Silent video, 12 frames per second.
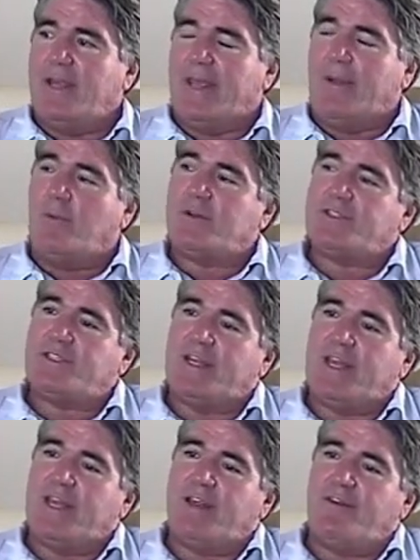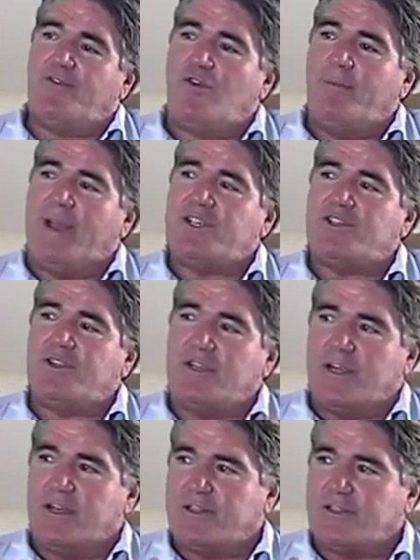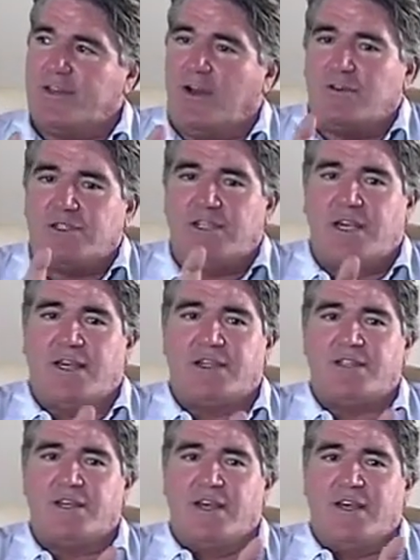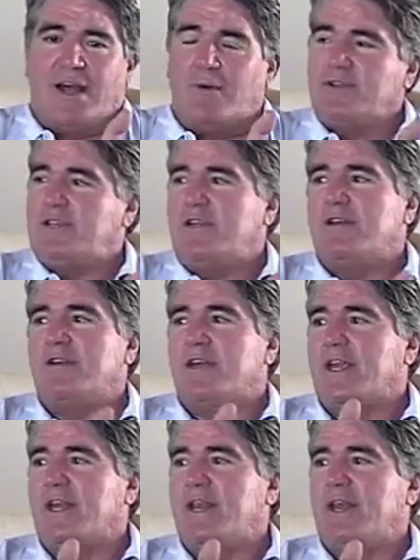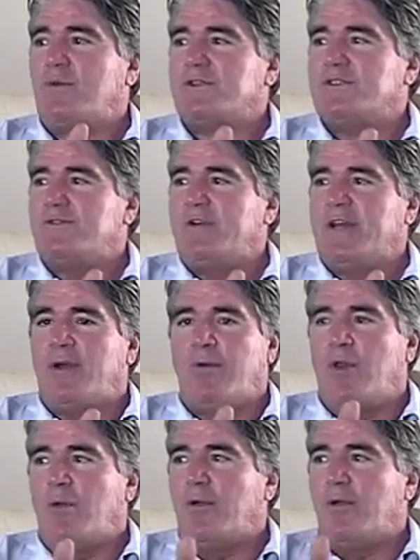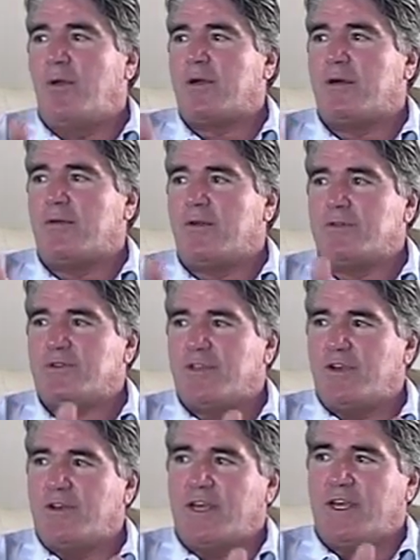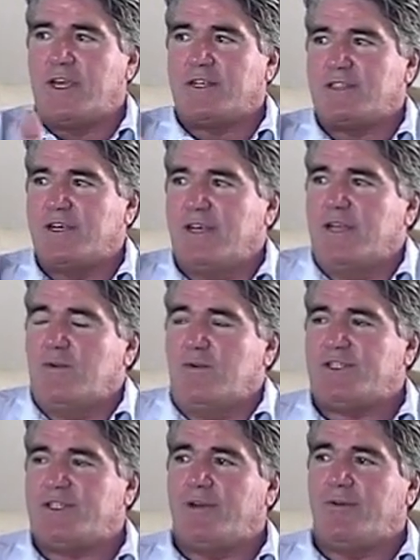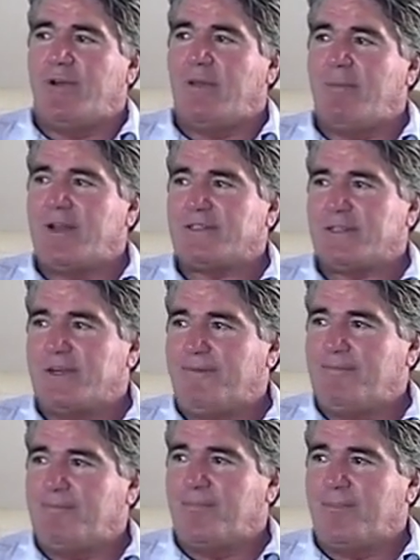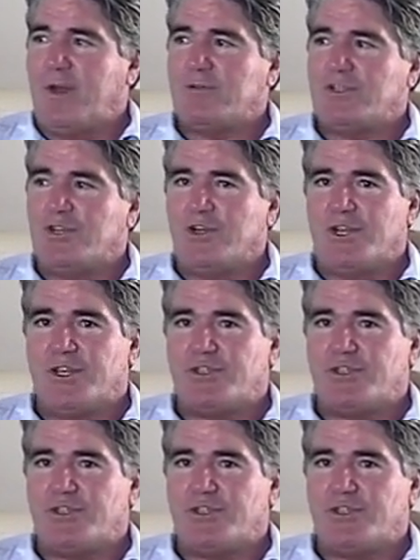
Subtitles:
It was formation years, and those years I was learning. It wasn't really Rollerball Rocco. Those were the early years, which didn't really matter. That was learning the